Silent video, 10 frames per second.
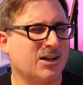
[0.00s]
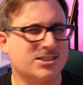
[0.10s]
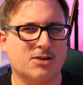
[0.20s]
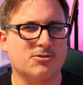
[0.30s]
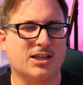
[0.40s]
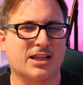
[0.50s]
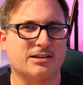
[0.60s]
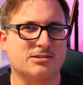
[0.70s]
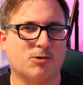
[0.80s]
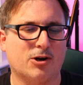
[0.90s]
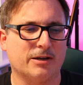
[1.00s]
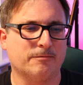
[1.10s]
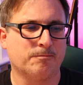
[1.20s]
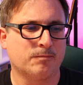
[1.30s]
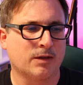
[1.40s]
I don't think that's right.
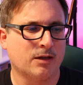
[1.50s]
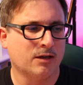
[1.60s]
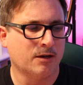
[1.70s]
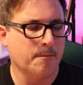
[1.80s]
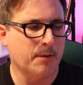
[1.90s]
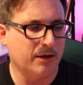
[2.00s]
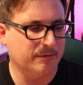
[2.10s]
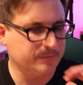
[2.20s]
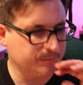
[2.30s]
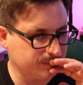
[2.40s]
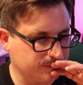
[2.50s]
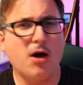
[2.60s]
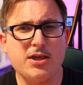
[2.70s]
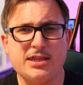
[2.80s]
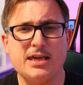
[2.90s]
But
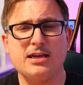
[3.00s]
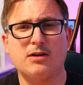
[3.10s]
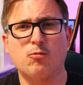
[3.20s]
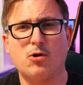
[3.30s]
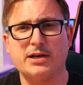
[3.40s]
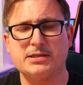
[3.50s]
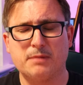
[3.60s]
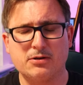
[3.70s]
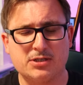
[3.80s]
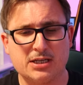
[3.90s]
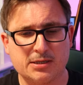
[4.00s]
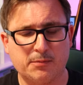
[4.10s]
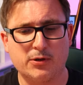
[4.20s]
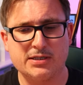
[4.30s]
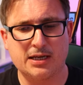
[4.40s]
I think what is most
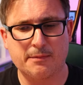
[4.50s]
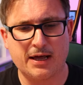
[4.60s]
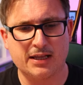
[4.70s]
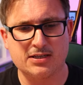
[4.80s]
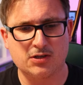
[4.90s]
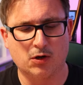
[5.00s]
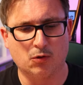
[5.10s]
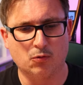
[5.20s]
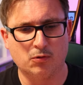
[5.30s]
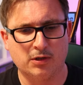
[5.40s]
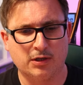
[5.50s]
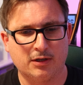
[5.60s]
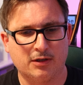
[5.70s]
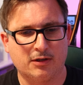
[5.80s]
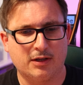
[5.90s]
disappointing about this all
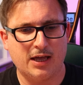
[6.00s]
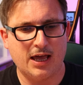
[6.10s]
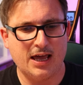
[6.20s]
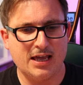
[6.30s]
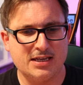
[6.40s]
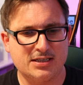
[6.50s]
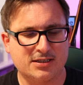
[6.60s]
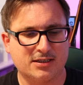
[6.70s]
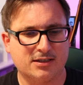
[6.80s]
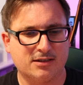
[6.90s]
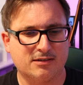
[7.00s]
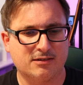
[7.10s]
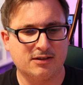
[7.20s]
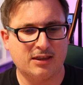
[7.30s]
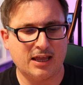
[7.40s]
is
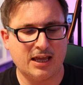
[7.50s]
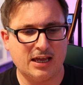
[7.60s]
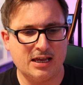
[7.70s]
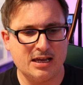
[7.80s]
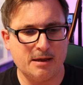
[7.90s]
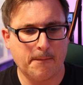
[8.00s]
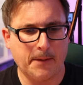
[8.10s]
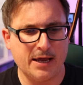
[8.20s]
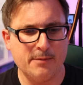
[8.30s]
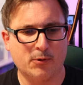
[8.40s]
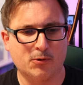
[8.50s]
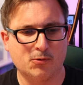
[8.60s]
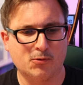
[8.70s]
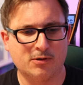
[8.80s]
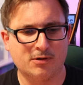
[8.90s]
the
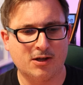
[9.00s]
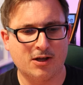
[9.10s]
people